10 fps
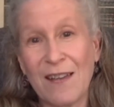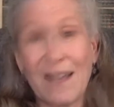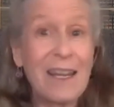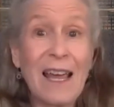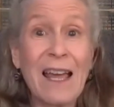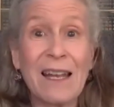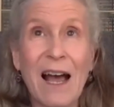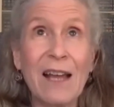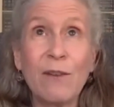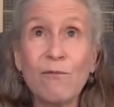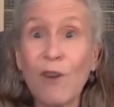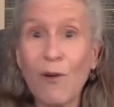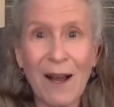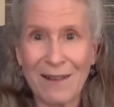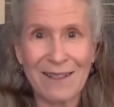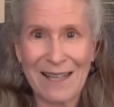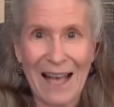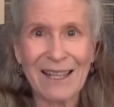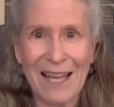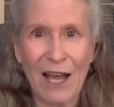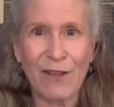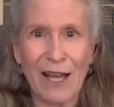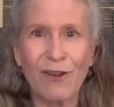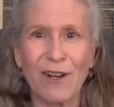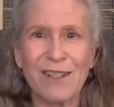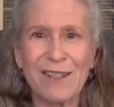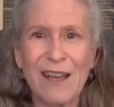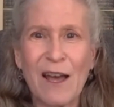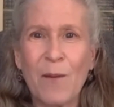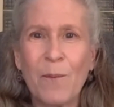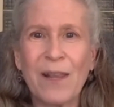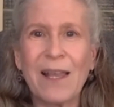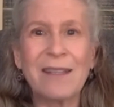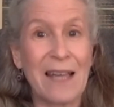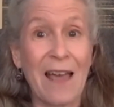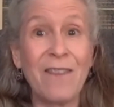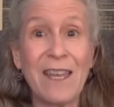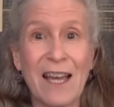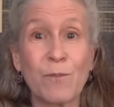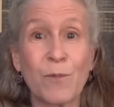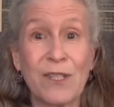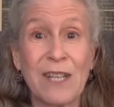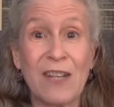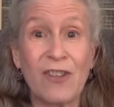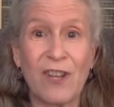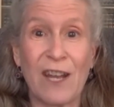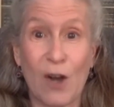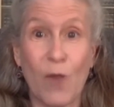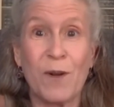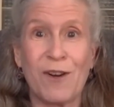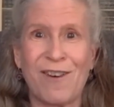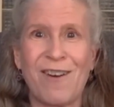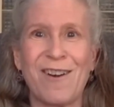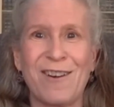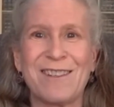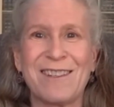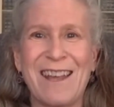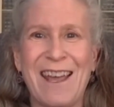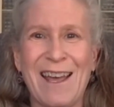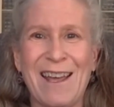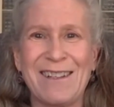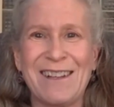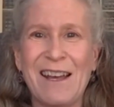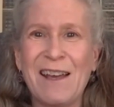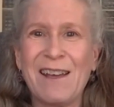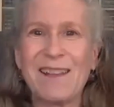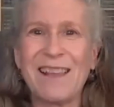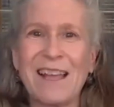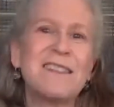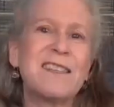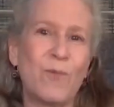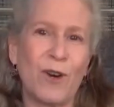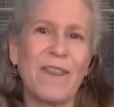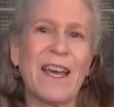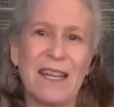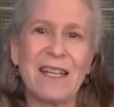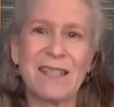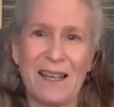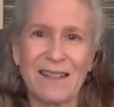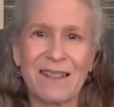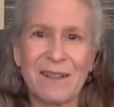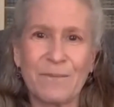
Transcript: And again, I don't know exactly how that looks, but let's end the exploitation and open our hearts, and let's see where that takes us.